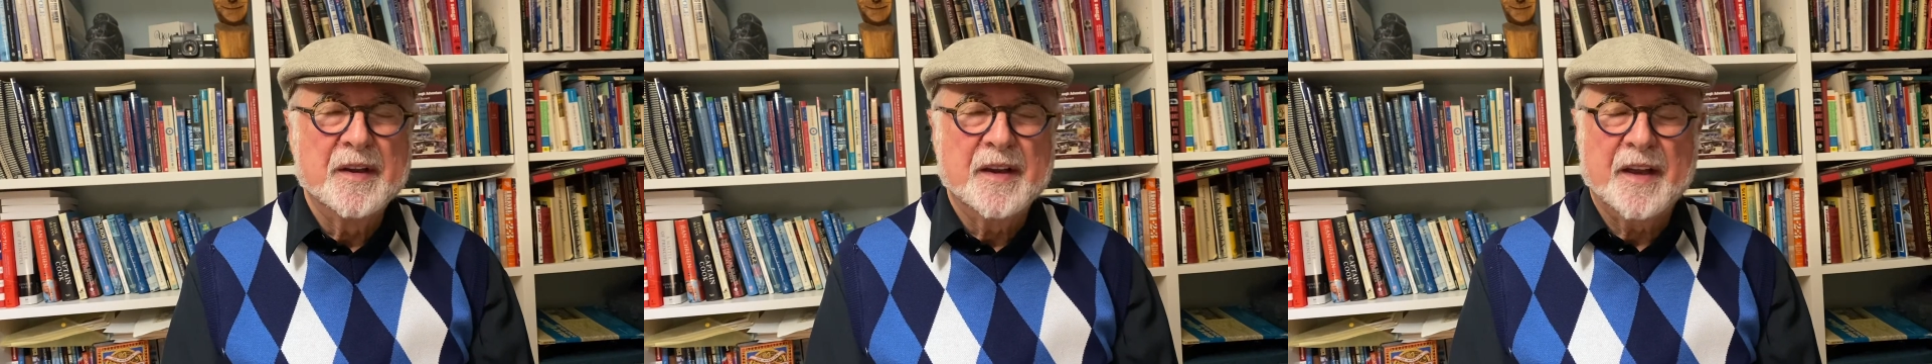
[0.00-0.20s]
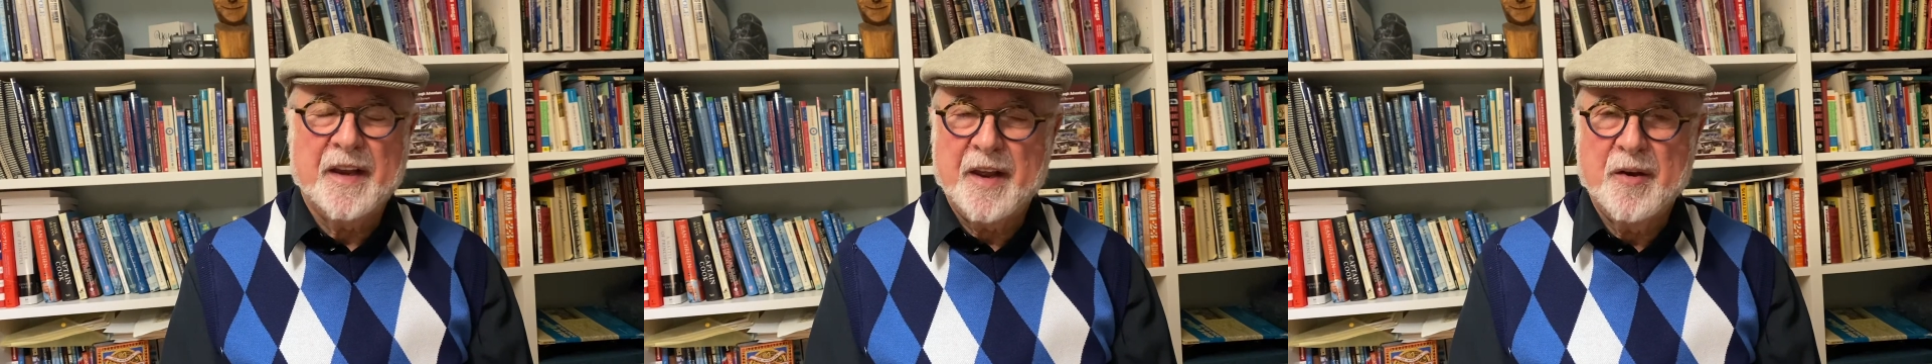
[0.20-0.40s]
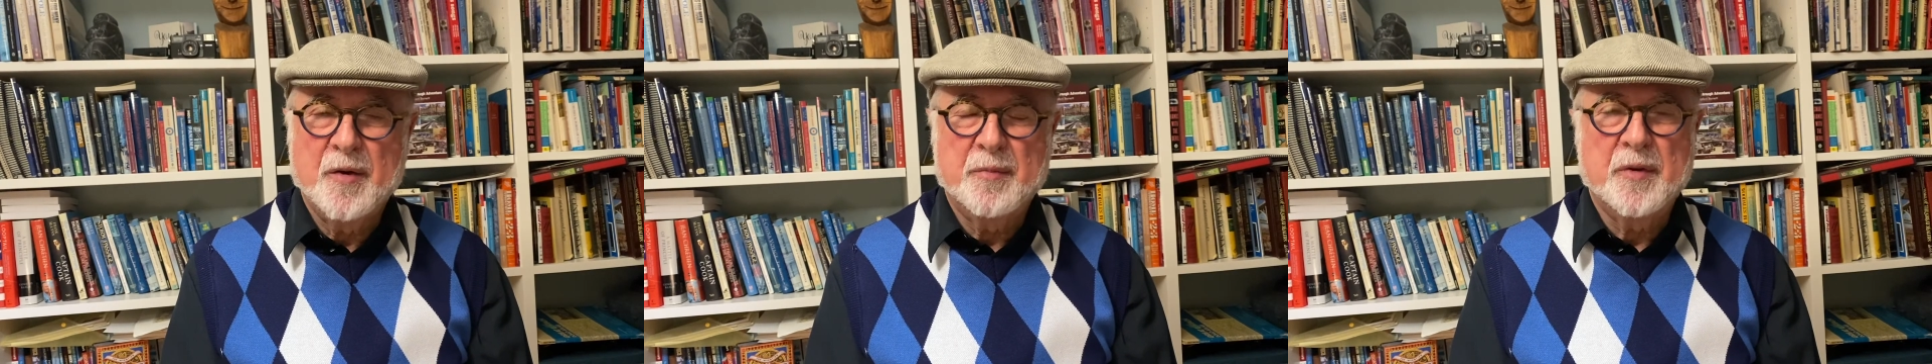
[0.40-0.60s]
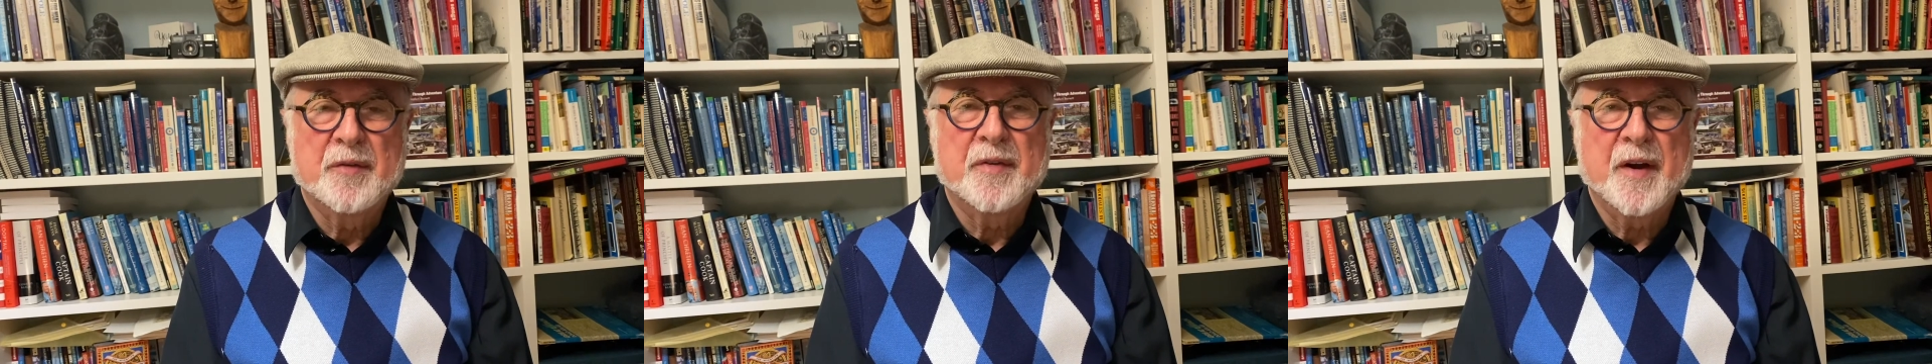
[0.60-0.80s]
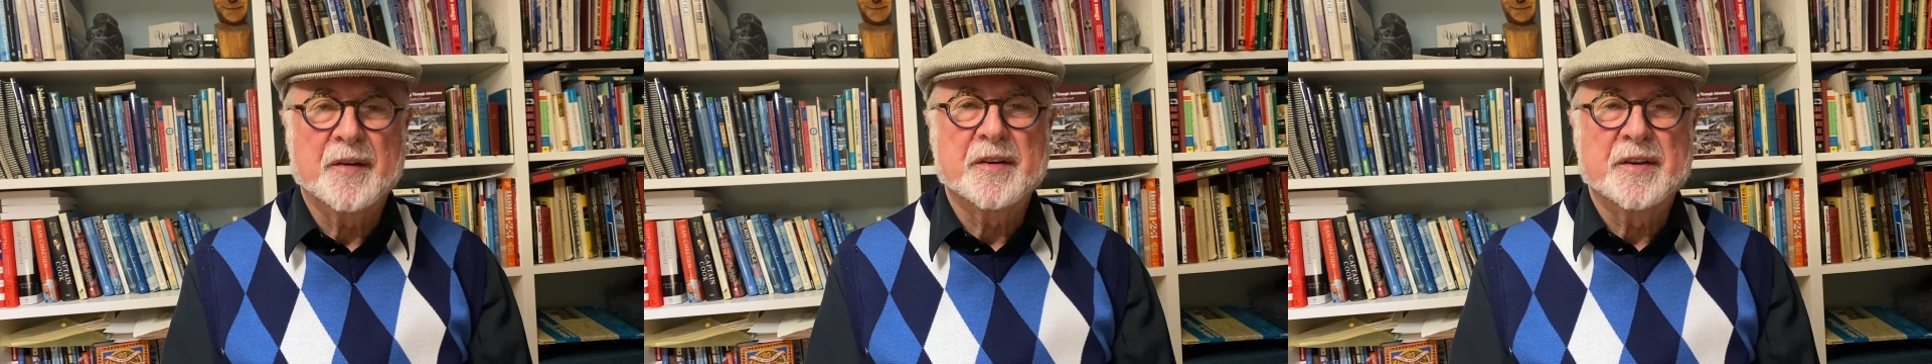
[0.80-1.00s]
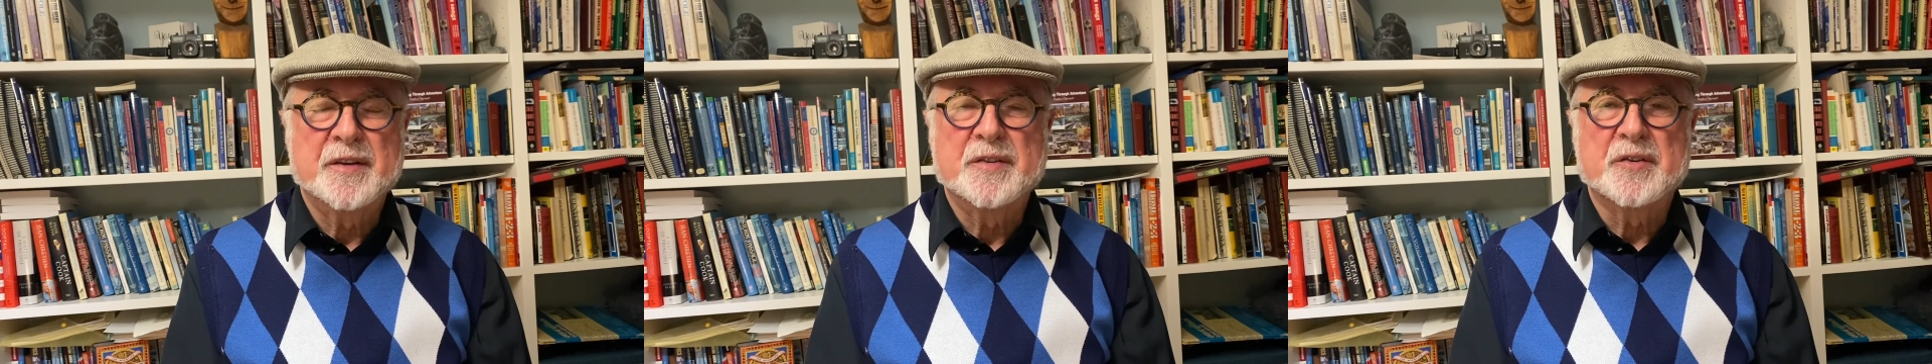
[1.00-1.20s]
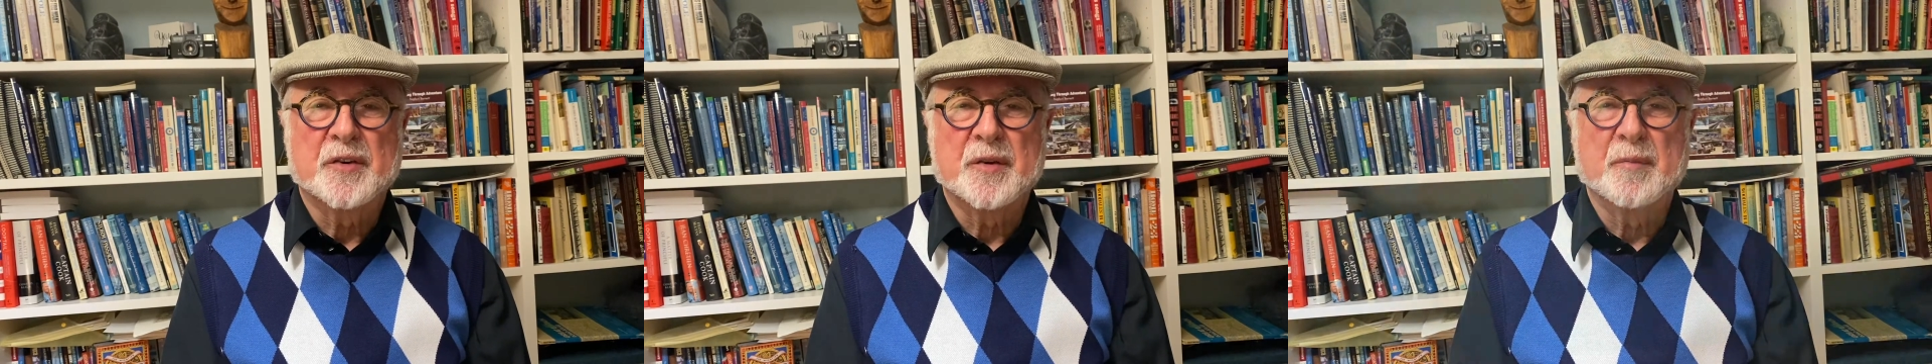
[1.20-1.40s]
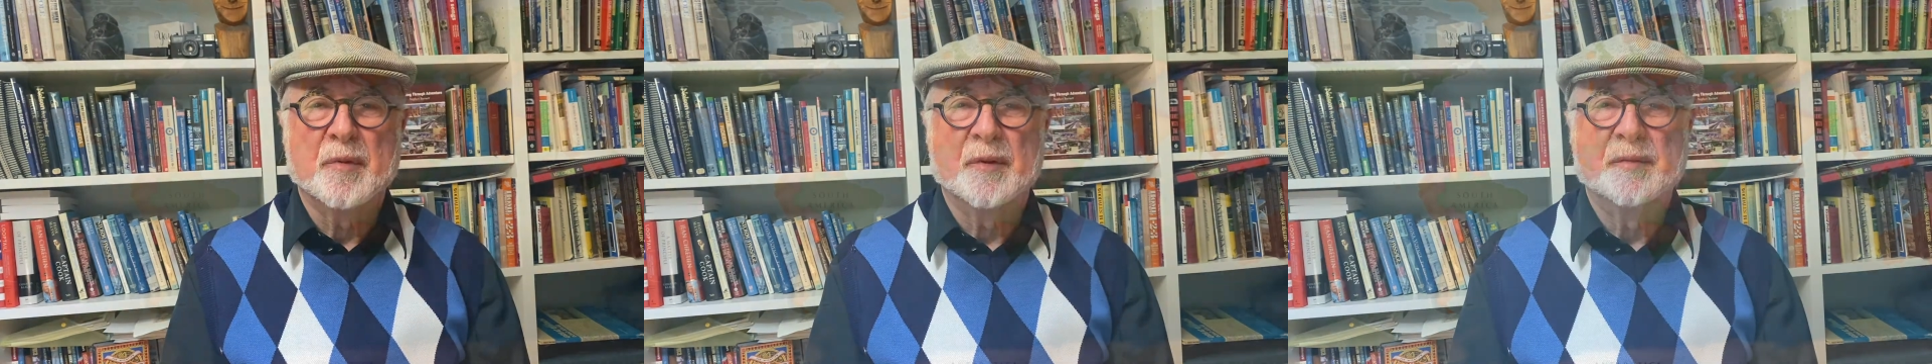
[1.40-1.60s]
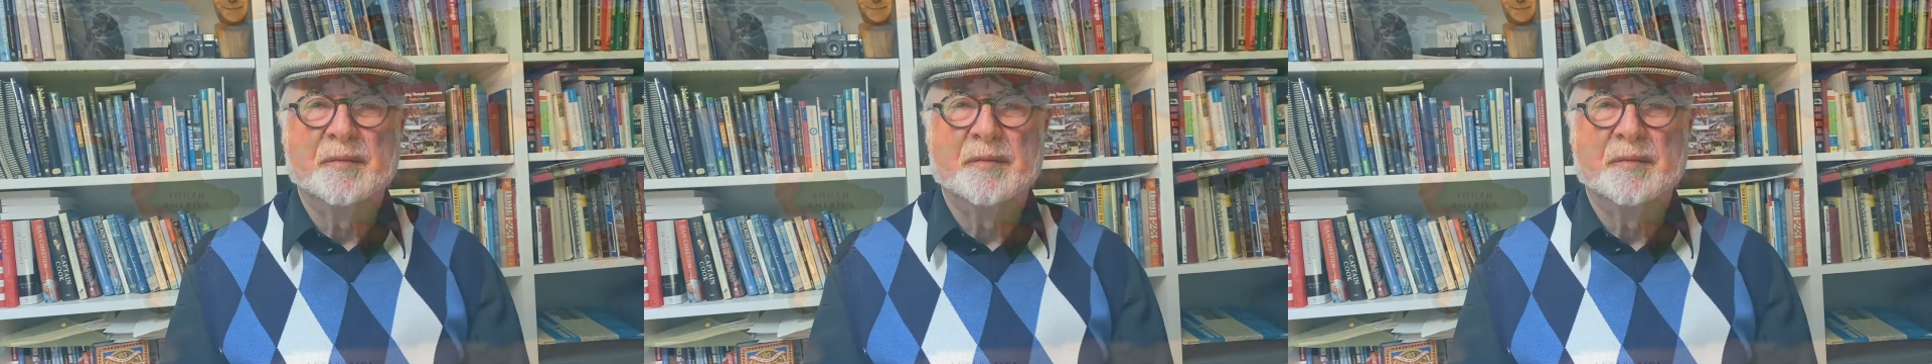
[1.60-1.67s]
and I hope you found it enjoyable.